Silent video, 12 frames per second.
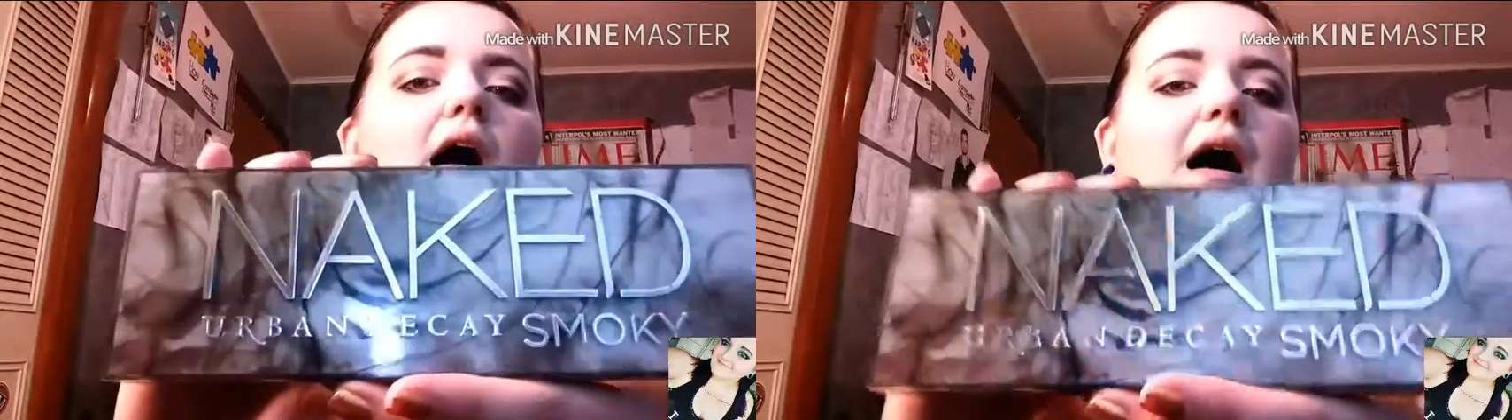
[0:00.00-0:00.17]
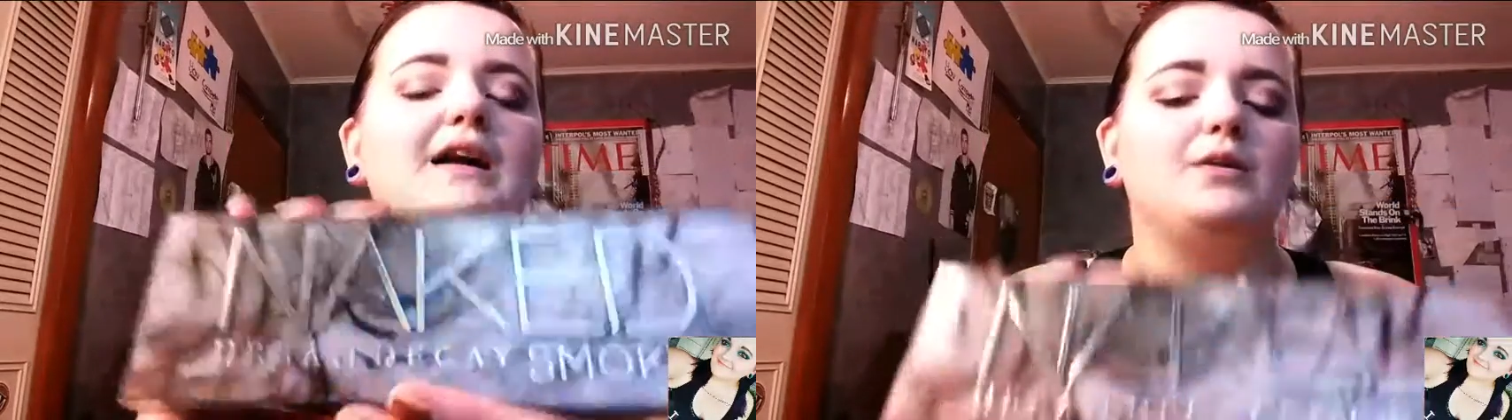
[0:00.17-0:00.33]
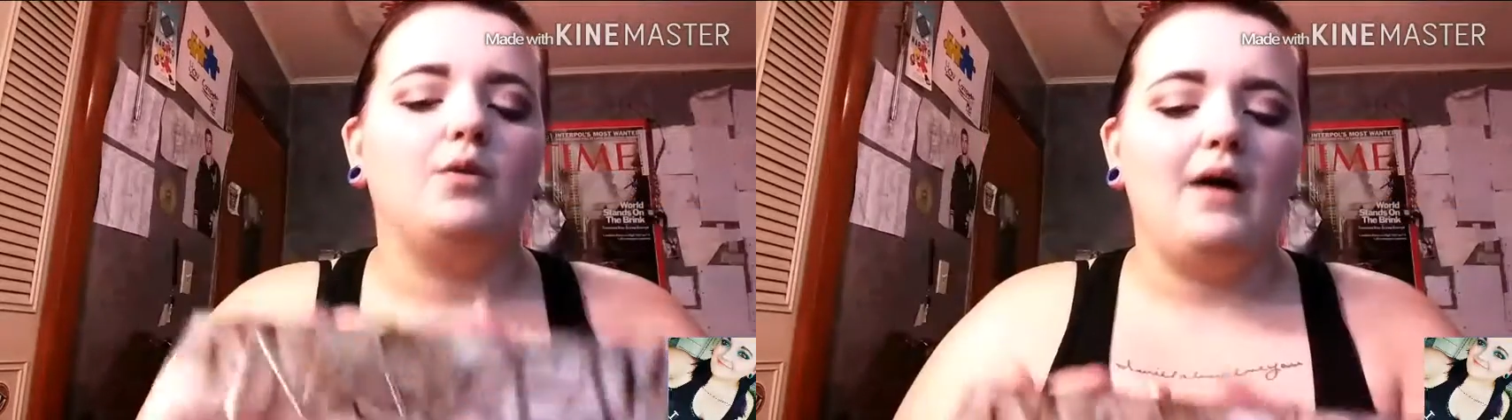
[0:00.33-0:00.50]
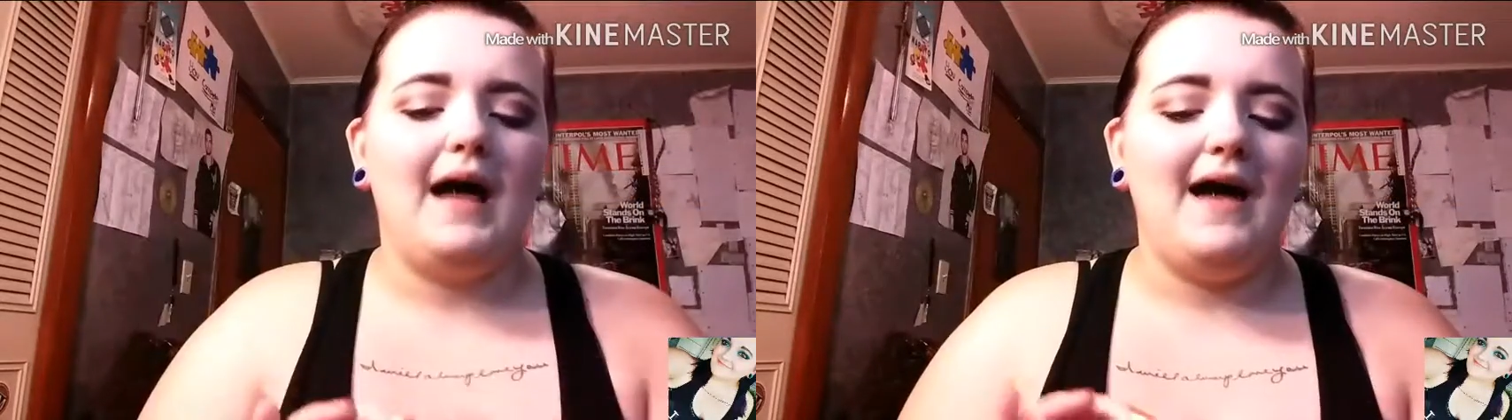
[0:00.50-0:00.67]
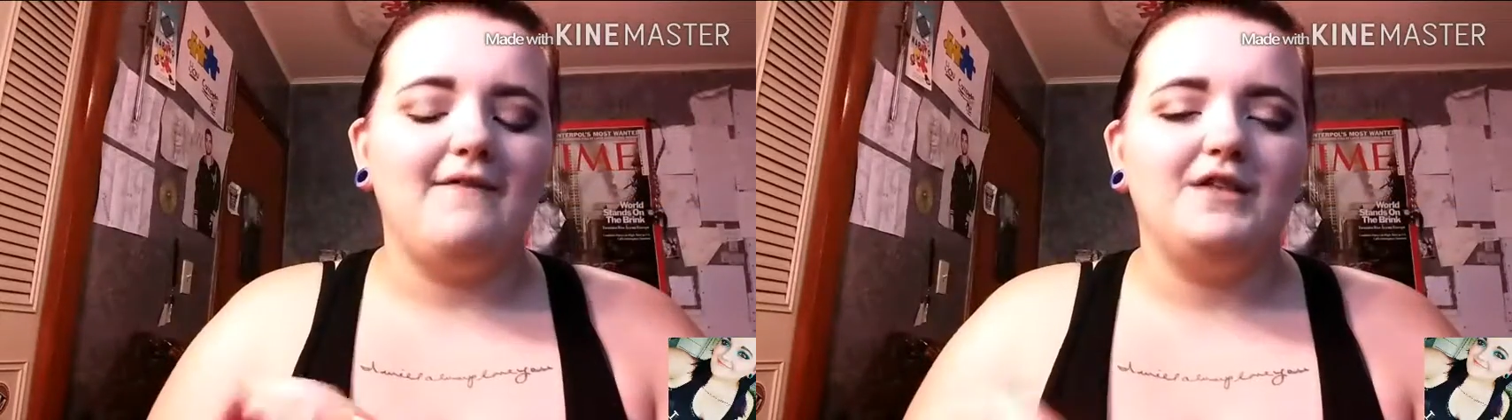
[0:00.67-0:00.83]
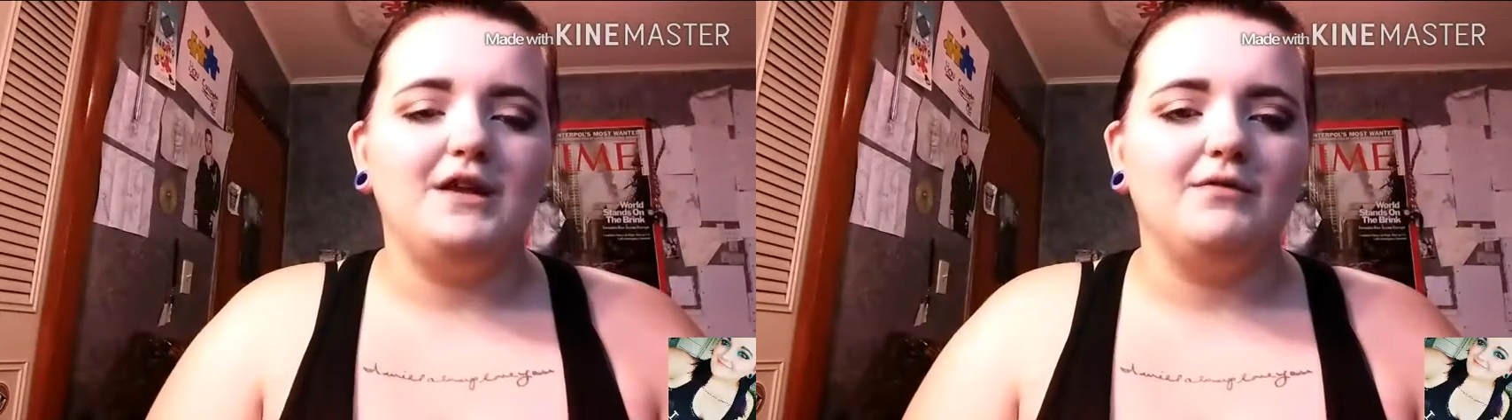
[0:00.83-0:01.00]
I don't
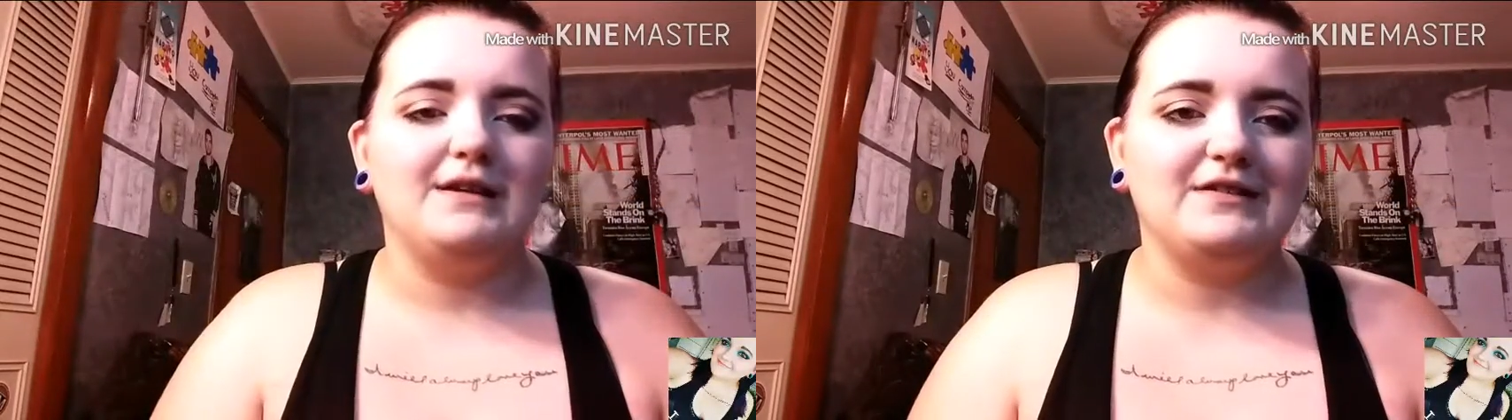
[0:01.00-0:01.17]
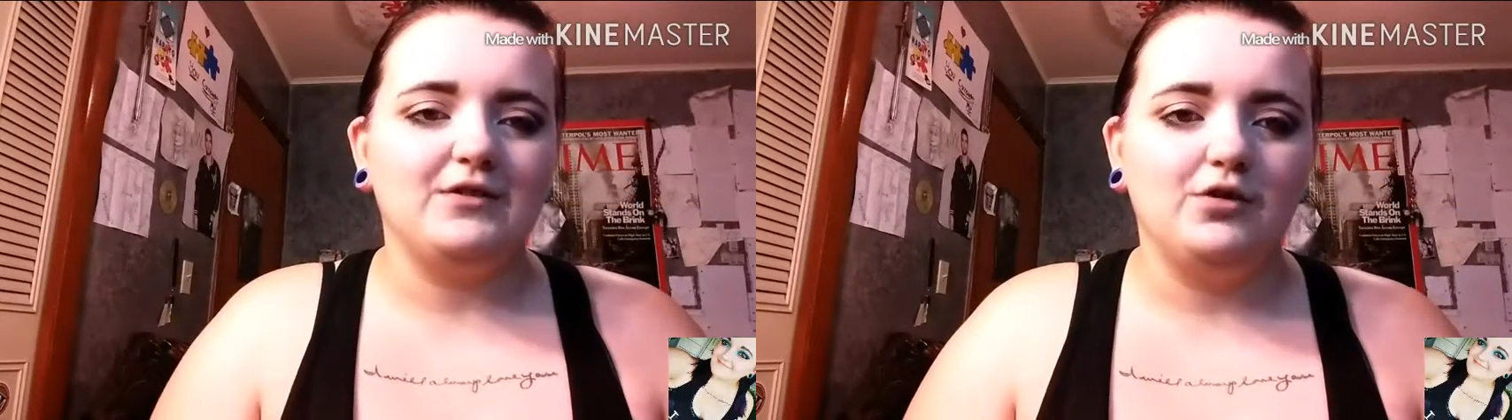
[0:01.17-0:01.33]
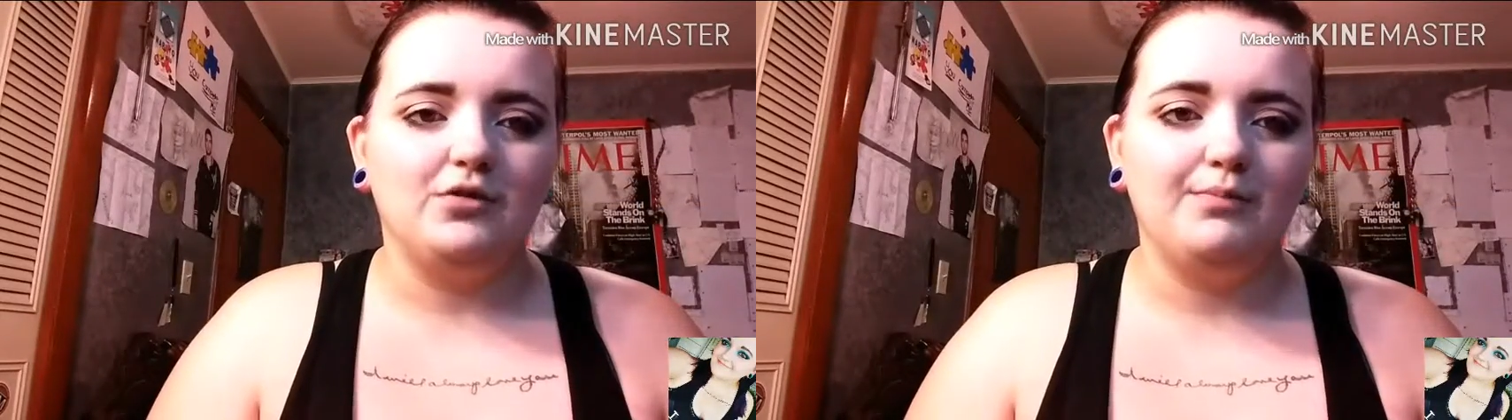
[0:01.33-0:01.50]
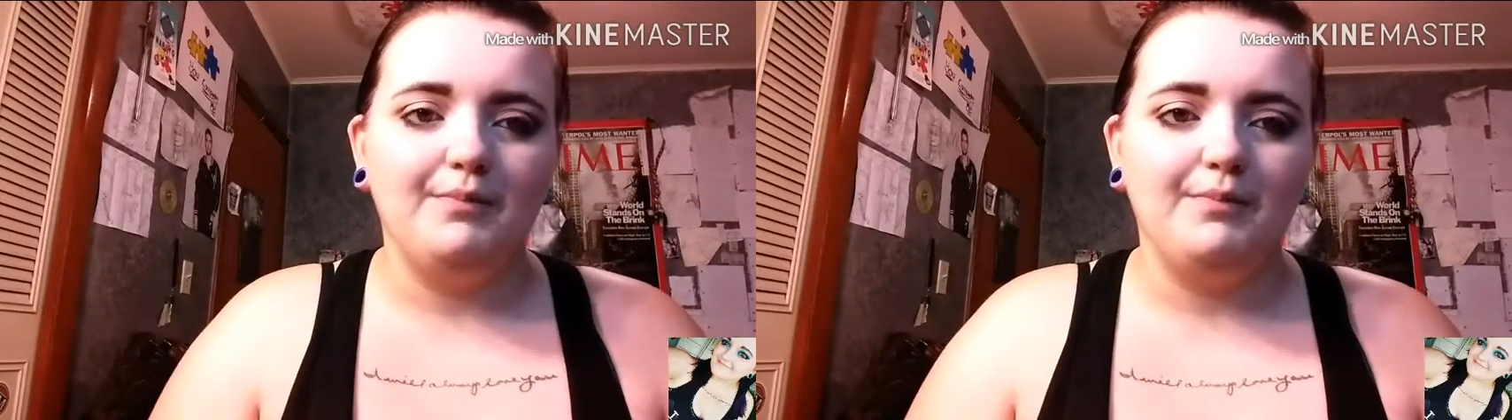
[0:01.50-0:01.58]
have the original